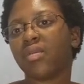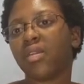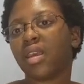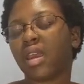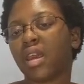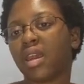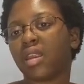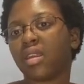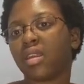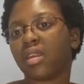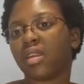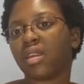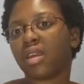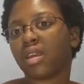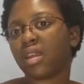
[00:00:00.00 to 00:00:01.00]
And
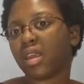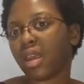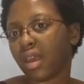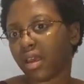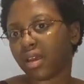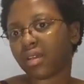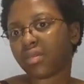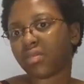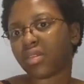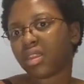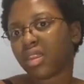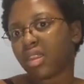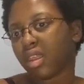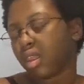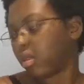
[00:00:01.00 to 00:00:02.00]
yeah,
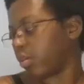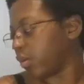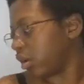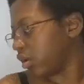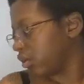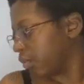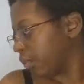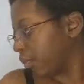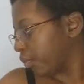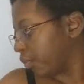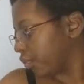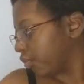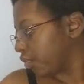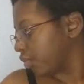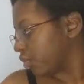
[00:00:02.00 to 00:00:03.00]
this brush.
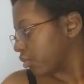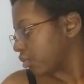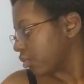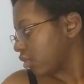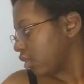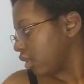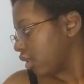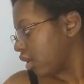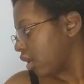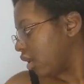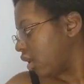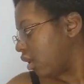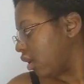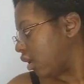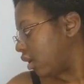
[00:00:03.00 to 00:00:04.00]

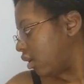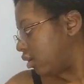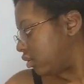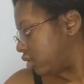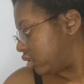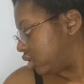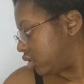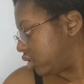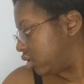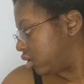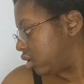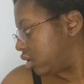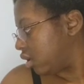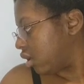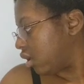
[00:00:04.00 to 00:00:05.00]
And
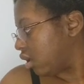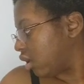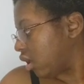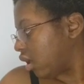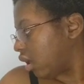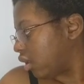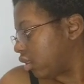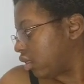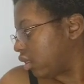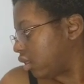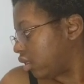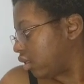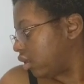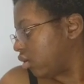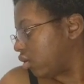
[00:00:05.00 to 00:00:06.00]

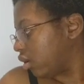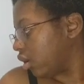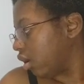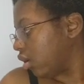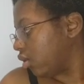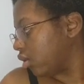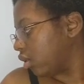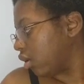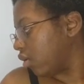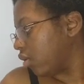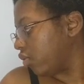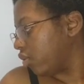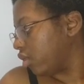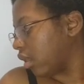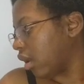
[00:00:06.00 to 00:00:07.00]
you can also,
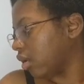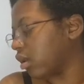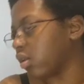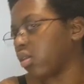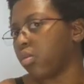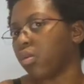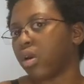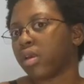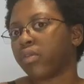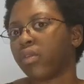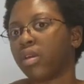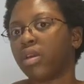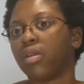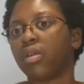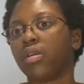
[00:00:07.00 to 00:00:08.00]
if that doesn't work for
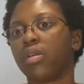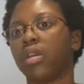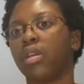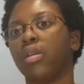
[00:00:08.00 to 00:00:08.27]
you, you can